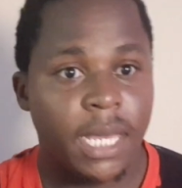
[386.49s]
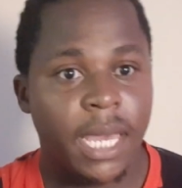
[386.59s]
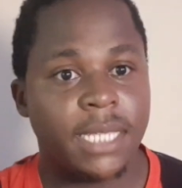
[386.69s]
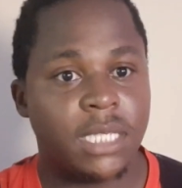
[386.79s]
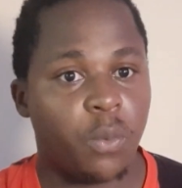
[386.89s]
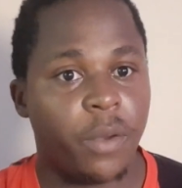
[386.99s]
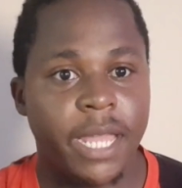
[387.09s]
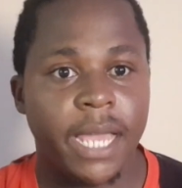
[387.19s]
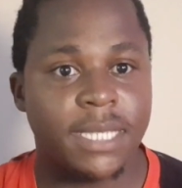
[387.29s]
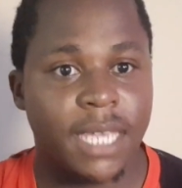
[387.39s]
When
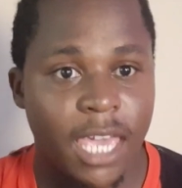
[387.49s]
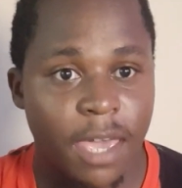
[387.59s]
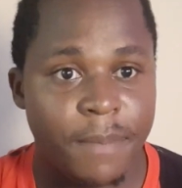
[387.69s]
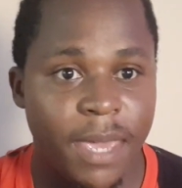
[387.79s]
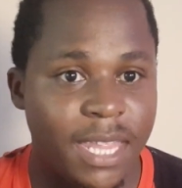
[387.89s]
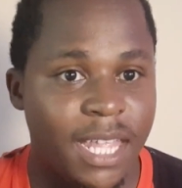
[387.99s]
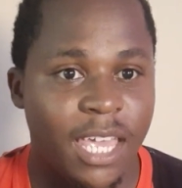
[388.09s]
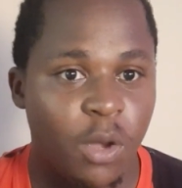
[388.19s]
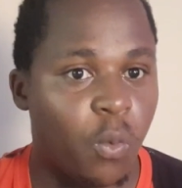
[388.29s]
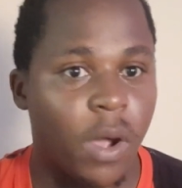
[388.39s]
Eze came in,
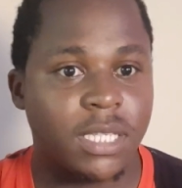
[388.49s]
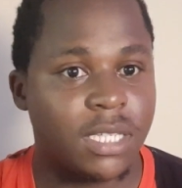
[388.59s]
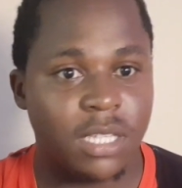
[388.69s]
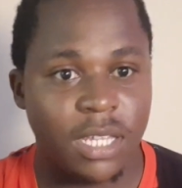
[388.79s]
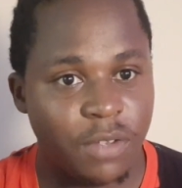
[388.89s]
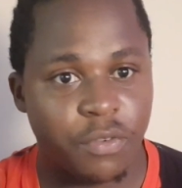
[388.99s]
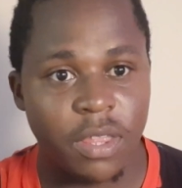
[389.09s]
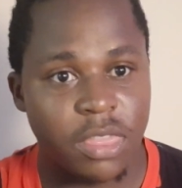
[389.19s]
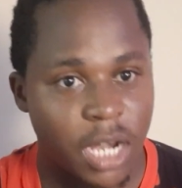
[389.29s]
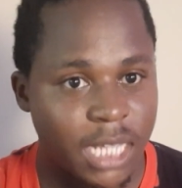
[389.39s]
he was a
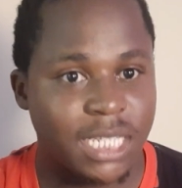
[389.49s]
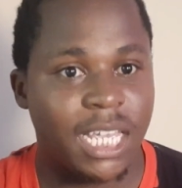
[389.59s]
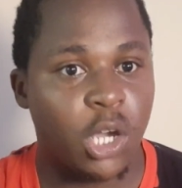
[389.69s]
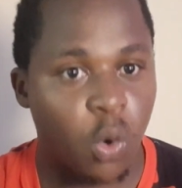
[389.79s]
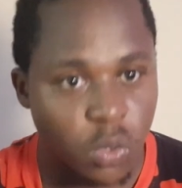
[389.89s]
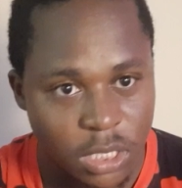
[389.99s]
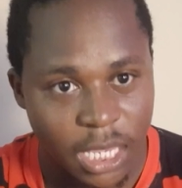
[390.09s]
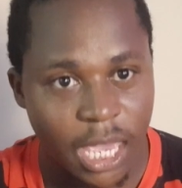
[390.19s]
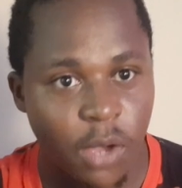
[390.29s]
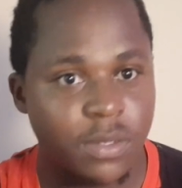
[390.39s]
different threat. He caused the
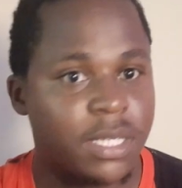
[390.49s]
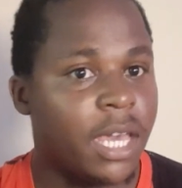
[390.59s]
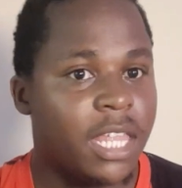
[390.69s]
chaos.